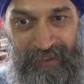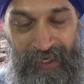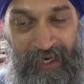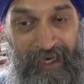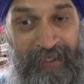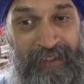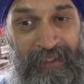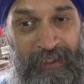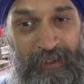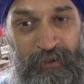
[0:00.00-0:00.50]

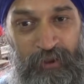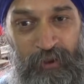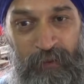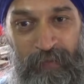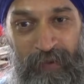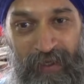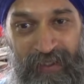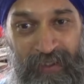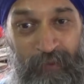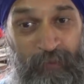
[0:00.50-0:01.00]
I did a true
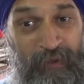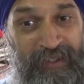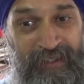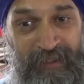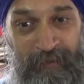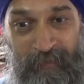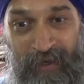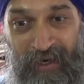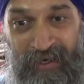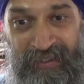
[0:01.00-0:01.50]
bargain. I went
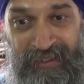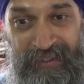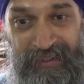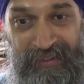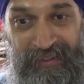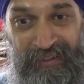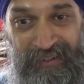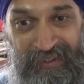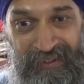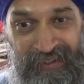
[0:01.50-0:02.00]
to the market
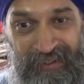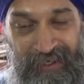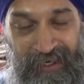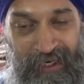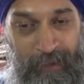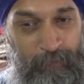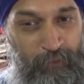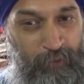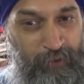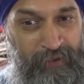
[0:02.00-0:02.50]

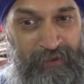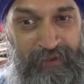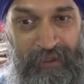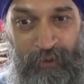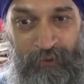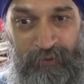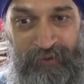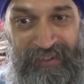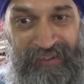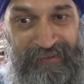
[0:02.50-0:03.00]
and I bought
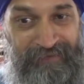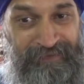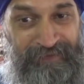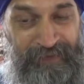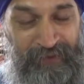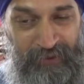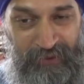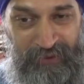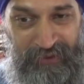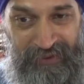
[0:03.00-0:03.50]
clothing and
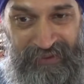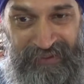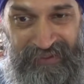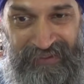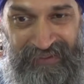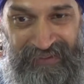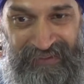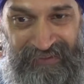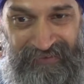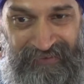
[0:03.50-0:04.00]
food
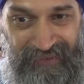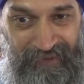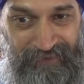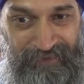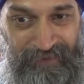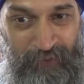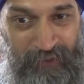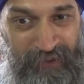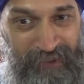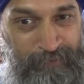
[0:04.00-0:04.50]
right
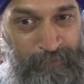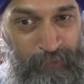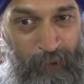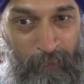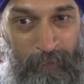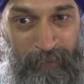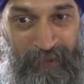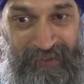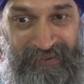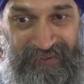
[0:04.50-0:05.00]
for this poor
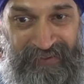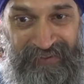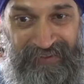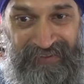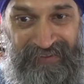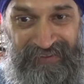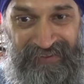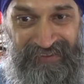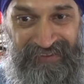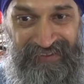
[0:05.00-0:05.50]
person,
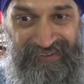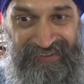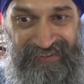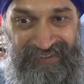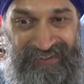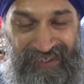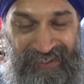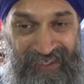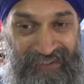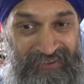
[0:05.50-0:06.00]

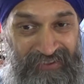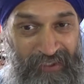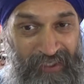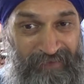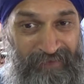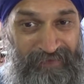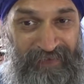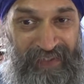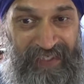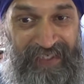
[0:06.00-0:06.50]
and I
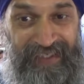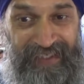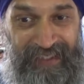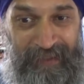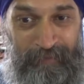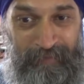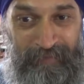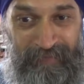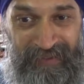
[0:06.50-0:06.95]
started feeding him.